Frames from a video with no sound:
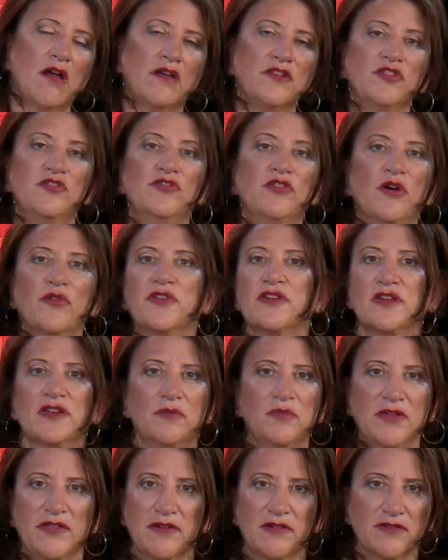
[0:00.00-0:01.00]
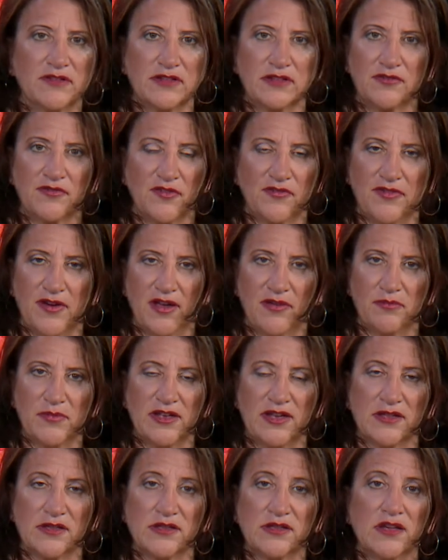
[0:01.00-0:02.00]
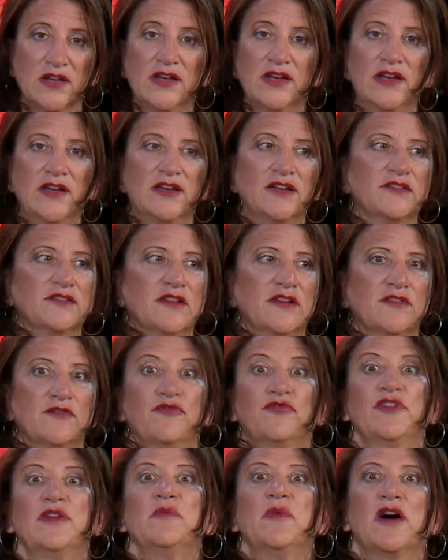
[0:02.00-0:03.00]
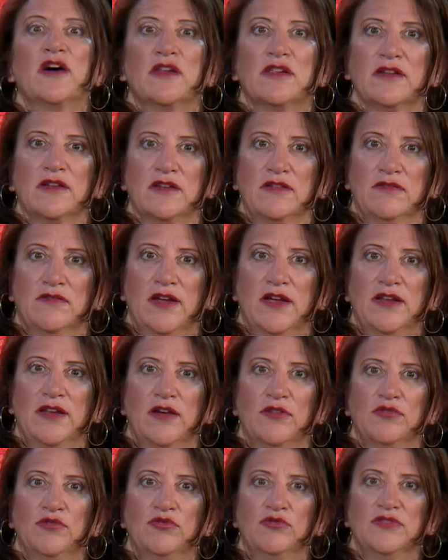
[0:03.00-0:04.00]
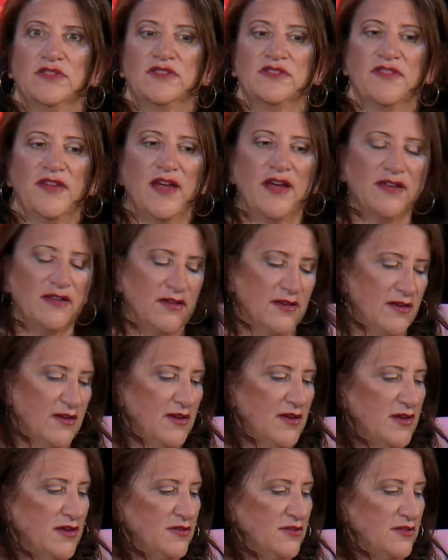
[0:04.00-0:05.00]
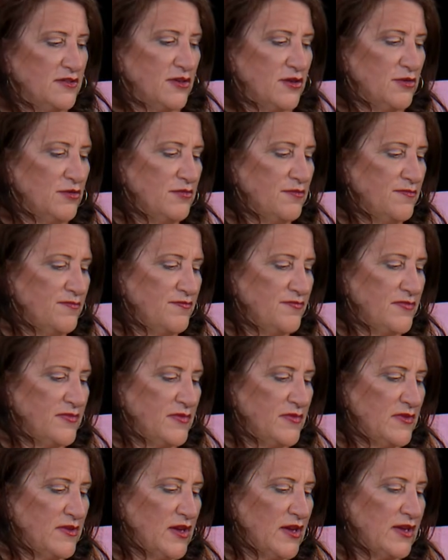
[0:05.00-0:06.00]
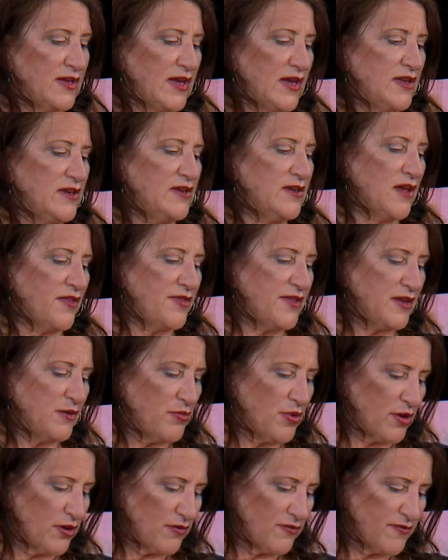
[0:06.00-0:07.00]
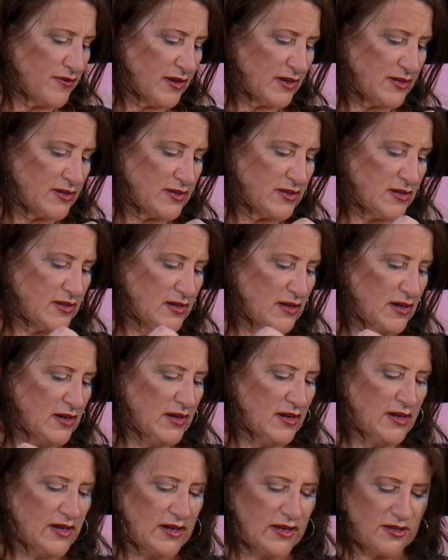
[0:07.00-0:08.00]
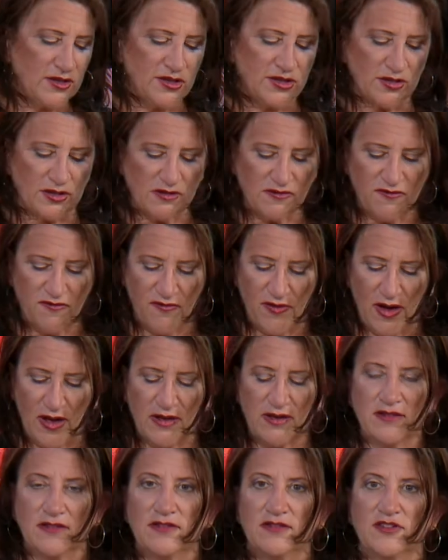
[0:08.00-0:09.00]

You know they're going to be there at least for five minutes. It's like free modeling, right? How cool is that? So, again, nothing perfect, it's just fun.